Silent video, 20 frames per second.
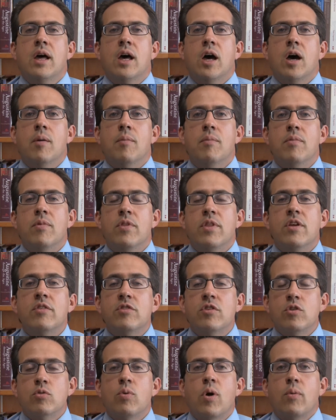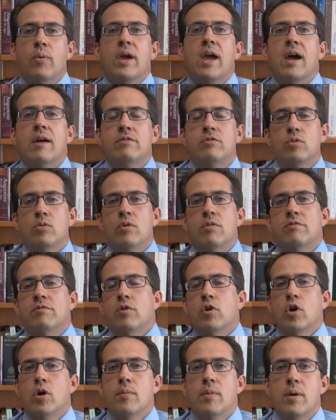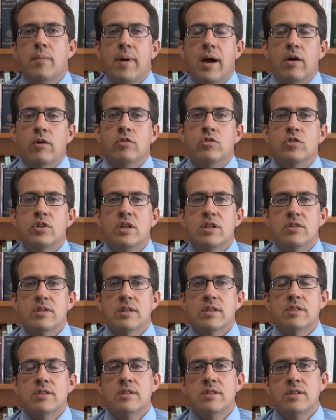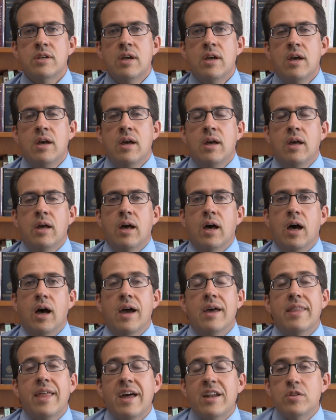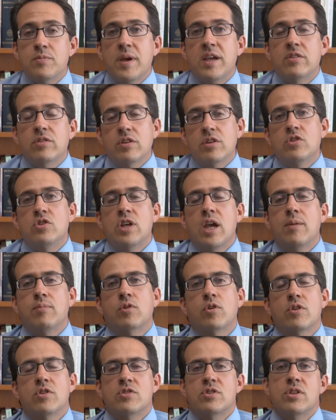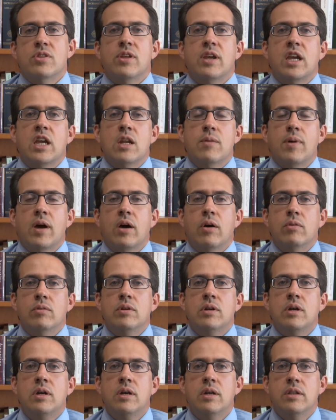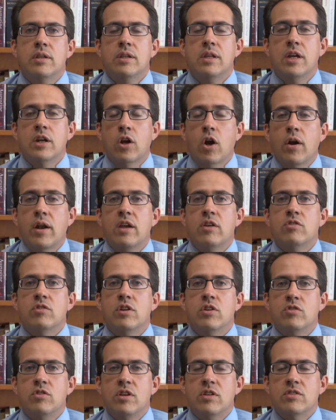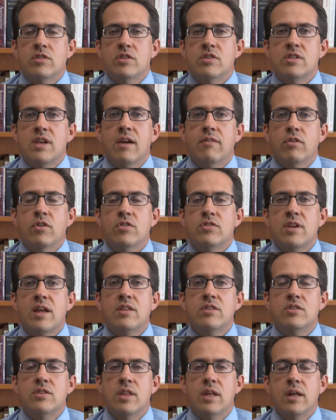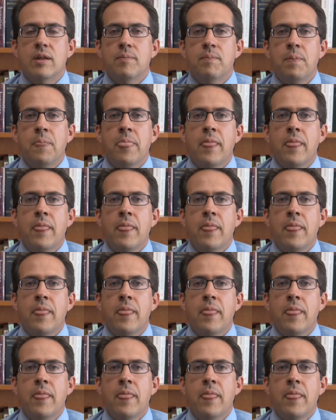um, this is what we have to affirm about Jesus. Uh, and that has basically shaped Christian thinking about the incarnation of Jesus ever since then.